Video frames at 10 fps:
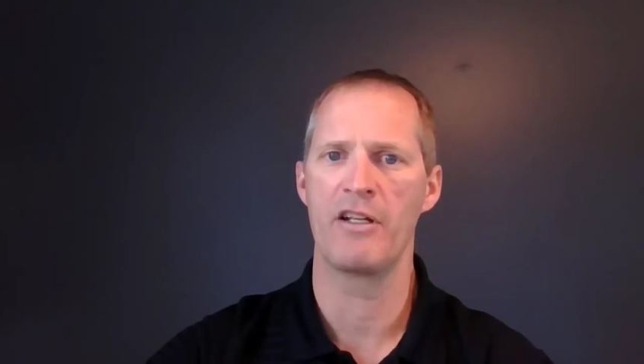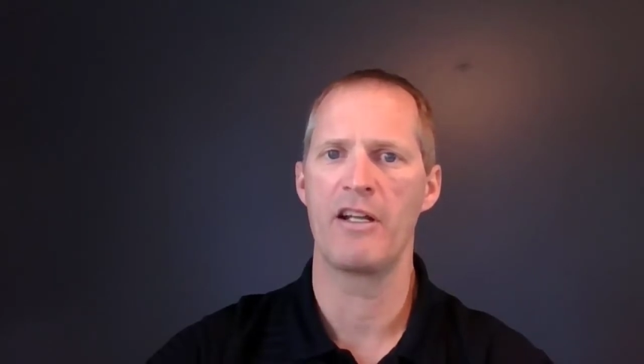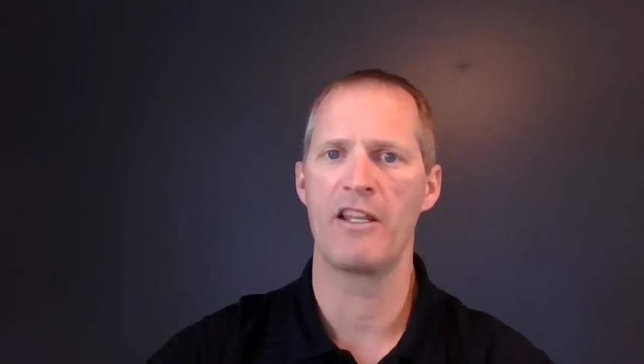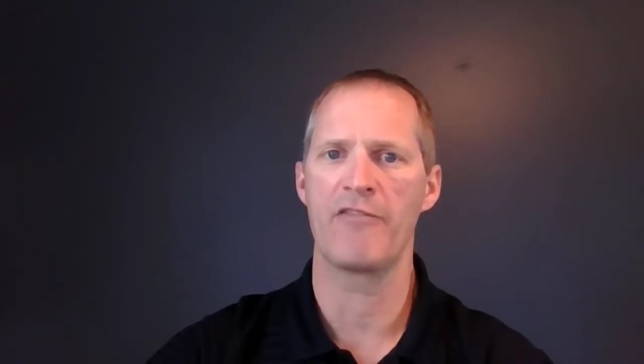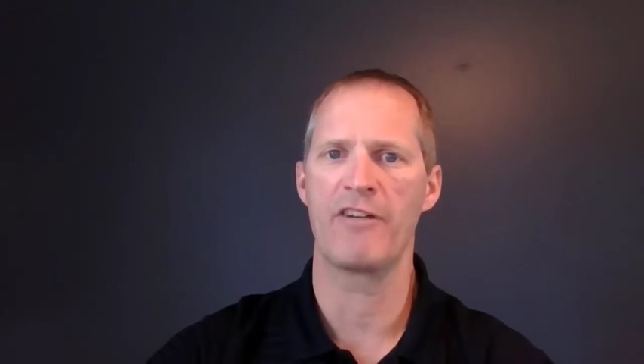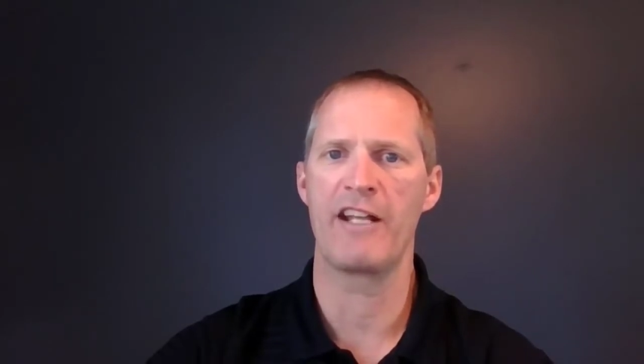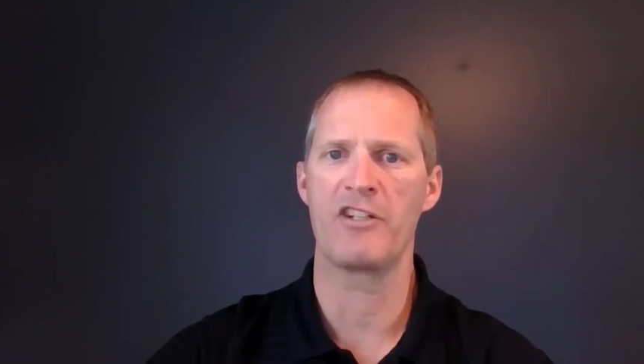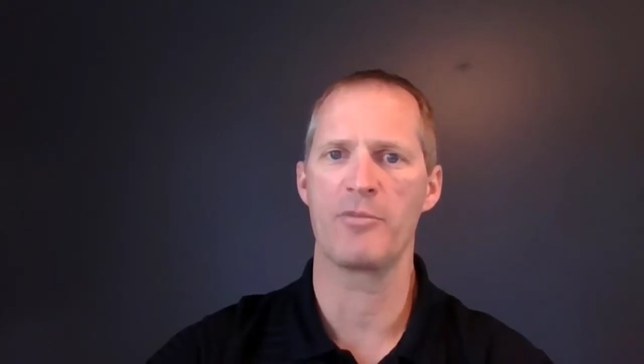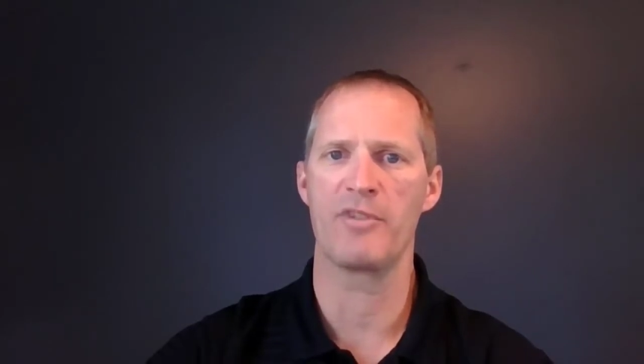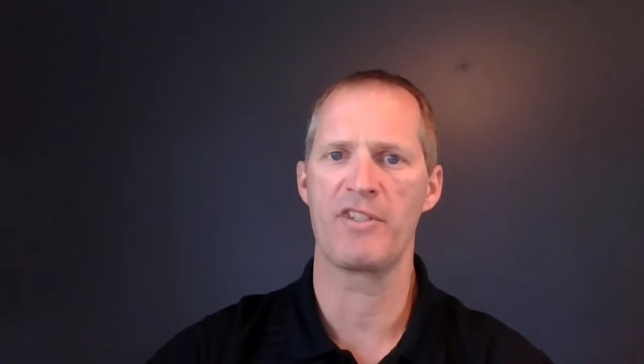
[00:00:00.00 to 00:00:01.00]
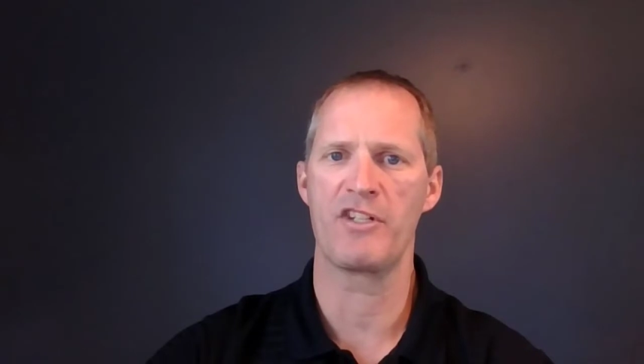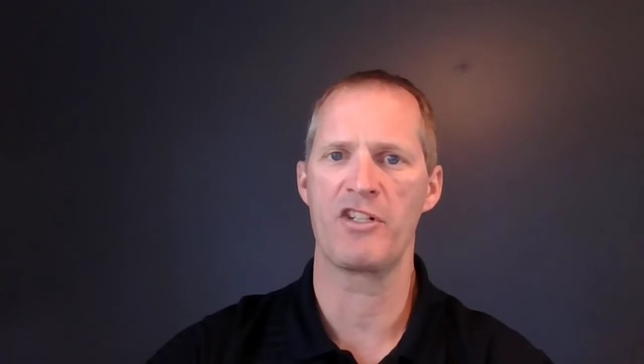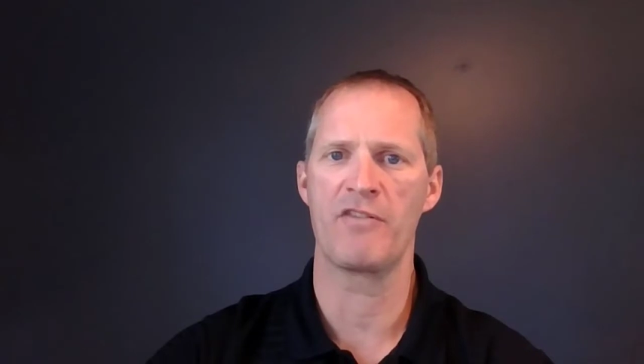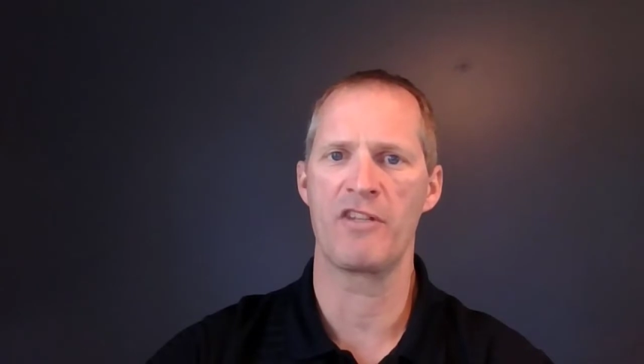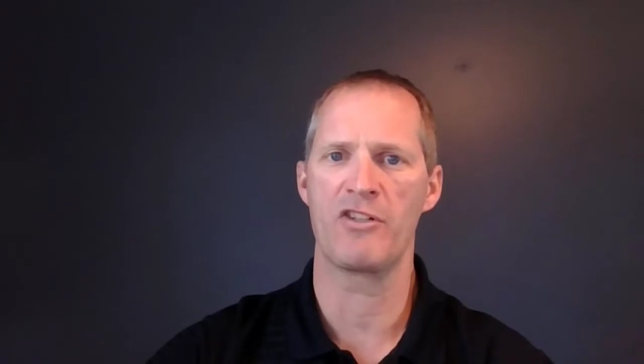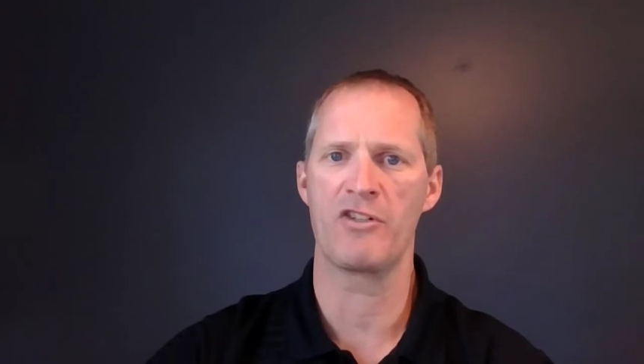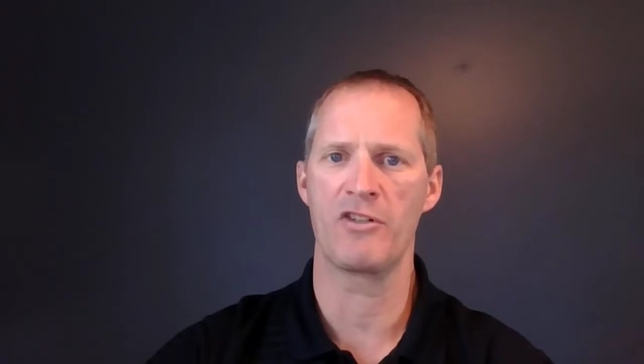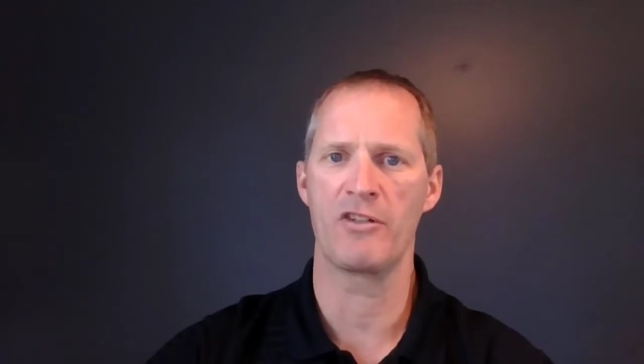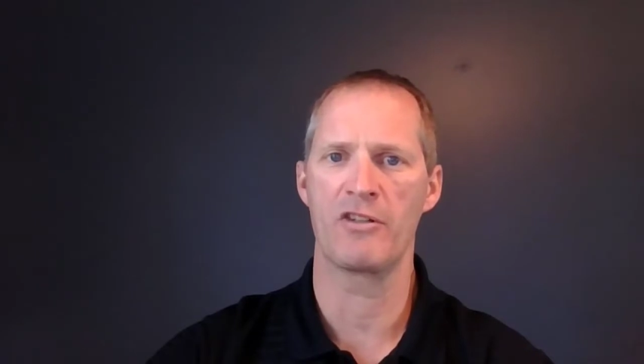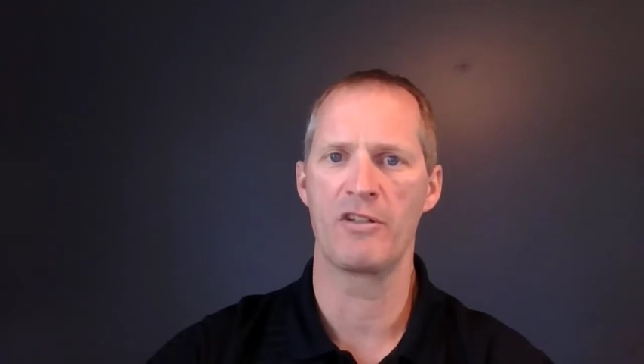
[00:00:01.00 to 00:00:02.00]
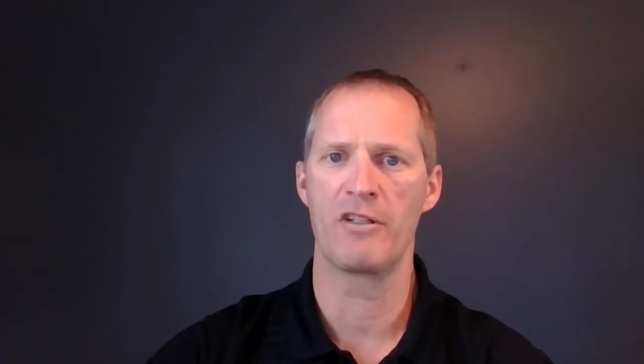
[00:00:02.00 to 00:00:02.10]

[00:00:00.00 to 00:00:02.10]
in the financial position of the insurer,